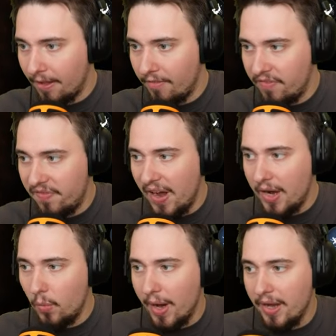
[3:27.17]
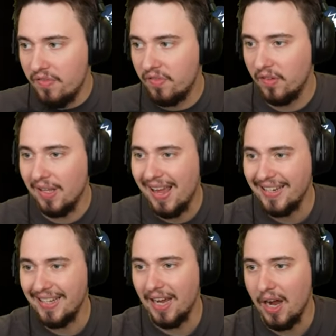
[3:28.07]
Fire wave,
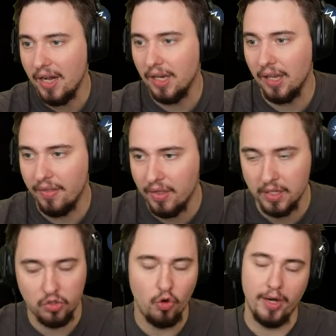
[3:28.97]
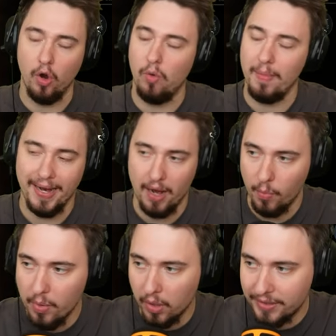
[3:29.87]
lightning eye, lightning strike. Oh my god,
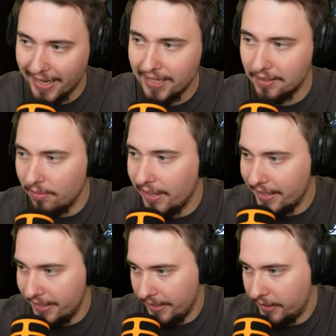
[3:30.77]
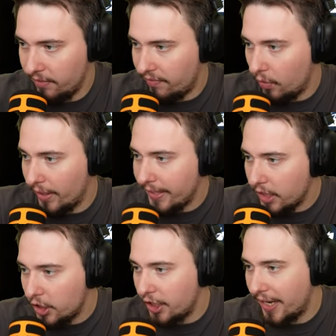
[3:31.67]
we will take some lightning here. For
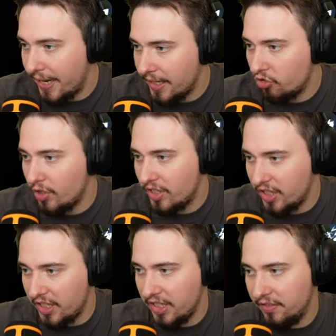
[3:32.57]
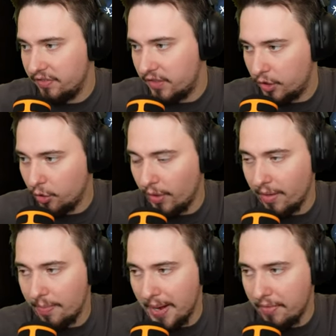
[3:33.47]
each hit received during
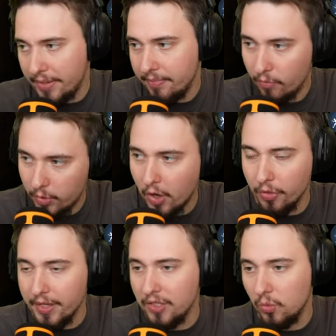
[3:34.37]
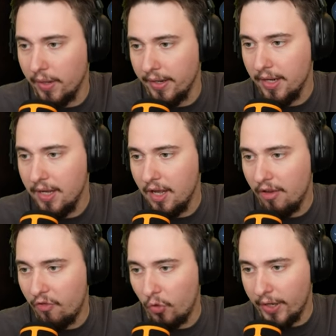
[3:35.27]
a parry, not this one.
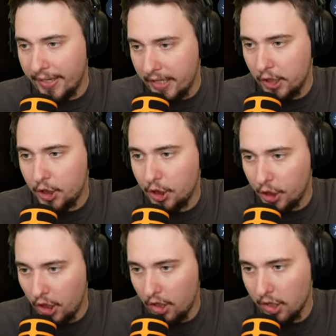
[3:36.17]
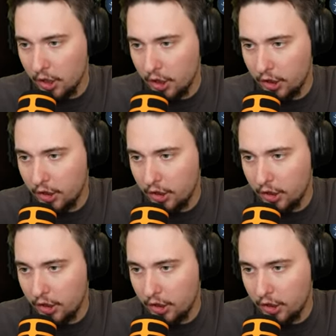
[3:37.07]
For each charge